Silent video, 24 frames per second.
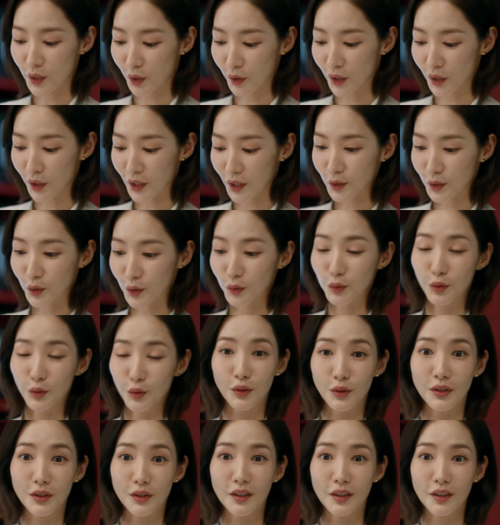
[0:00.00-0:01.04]
Because
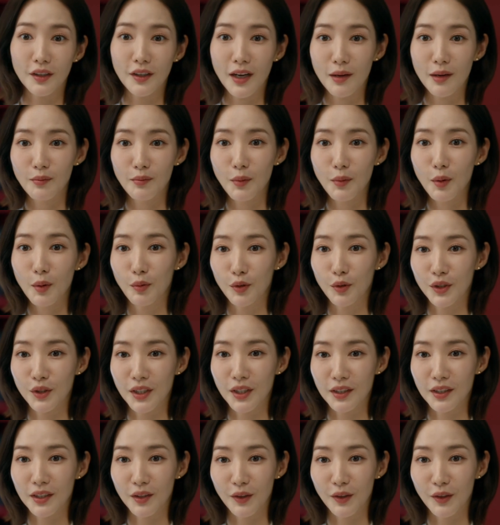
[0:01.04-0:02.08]
he said he has a
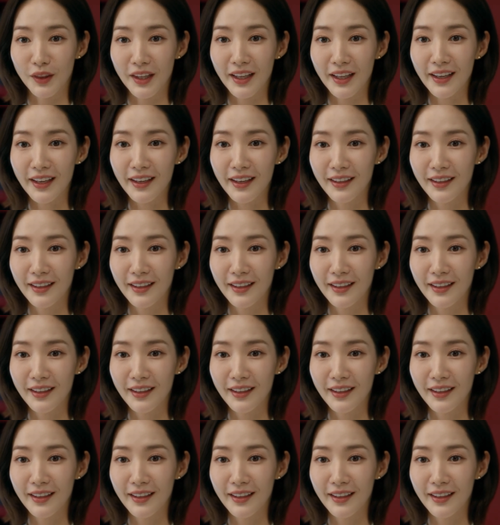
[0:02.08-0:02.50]
letter that I